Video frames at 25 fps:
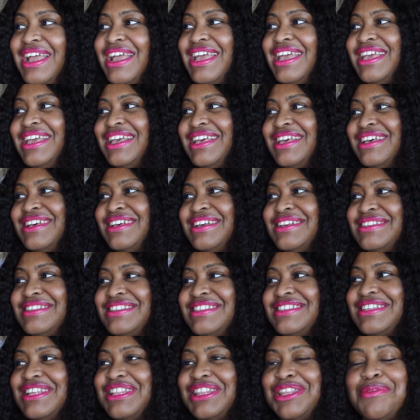
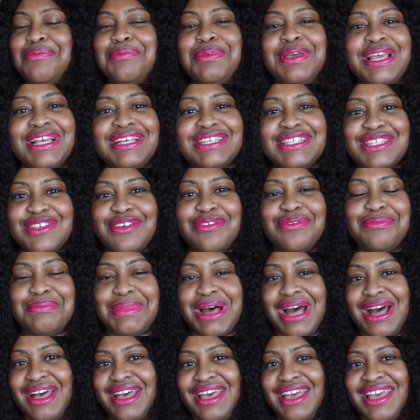is the peace of
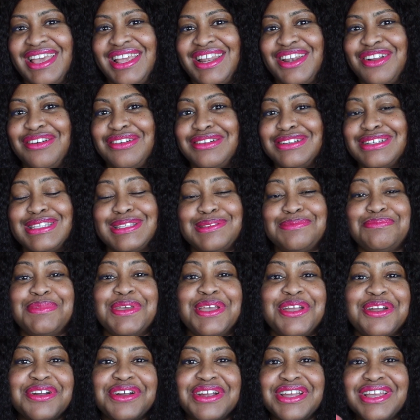mind or
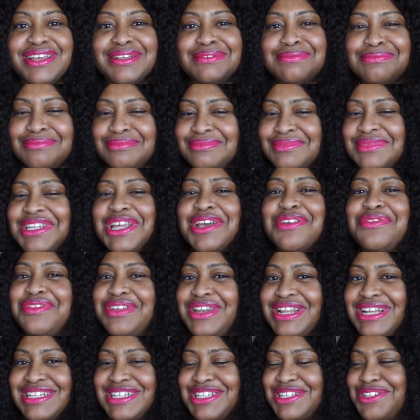spirit,
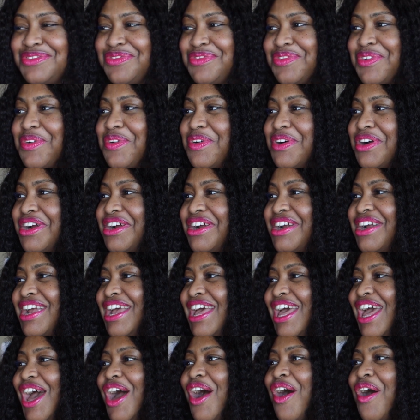definition 4,
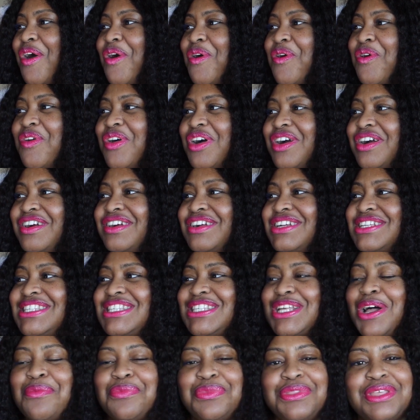or
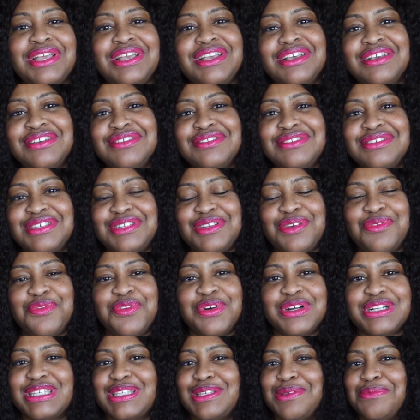something used
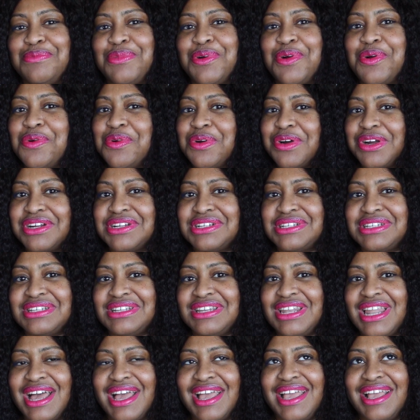for support.
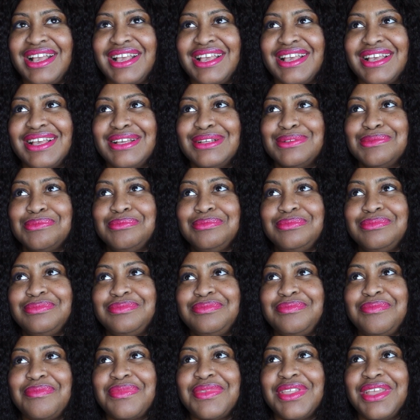Like,
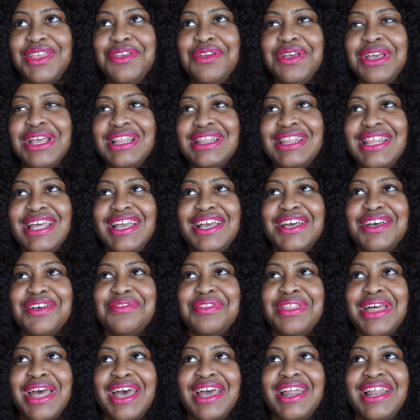you can think
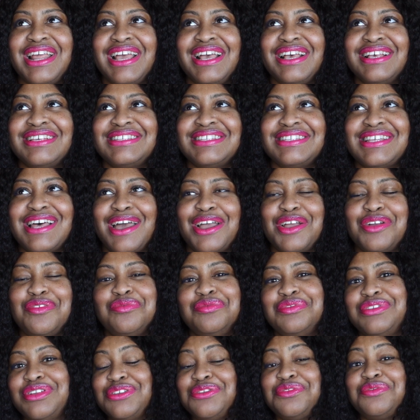of that as like
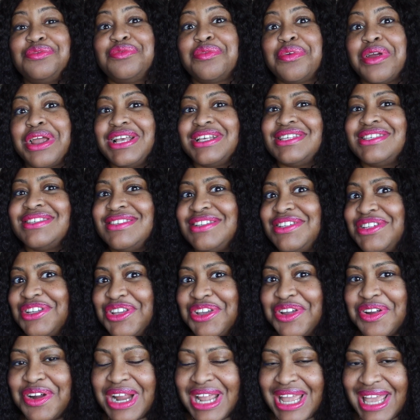to rest
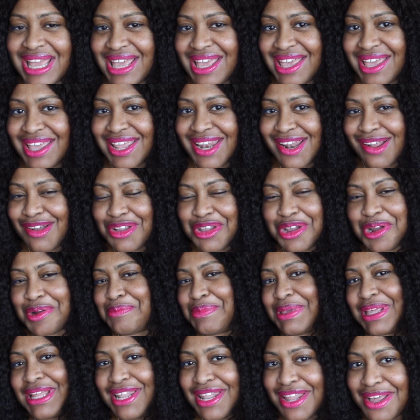your head on your
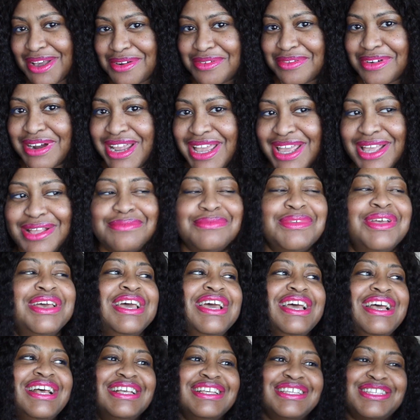pillow, right?
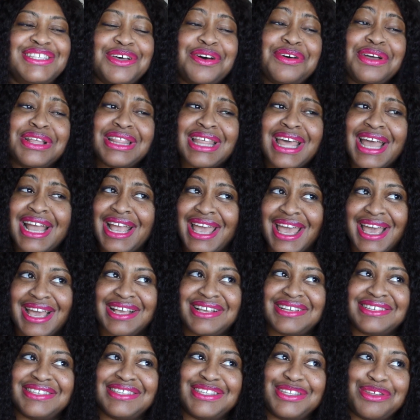So in that
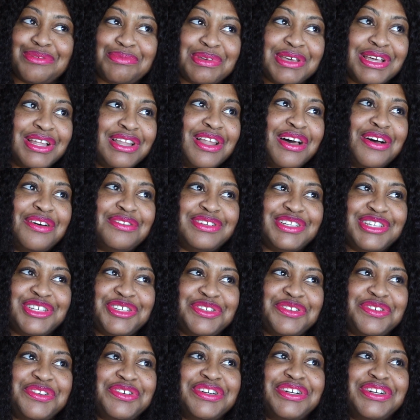case, the pillow is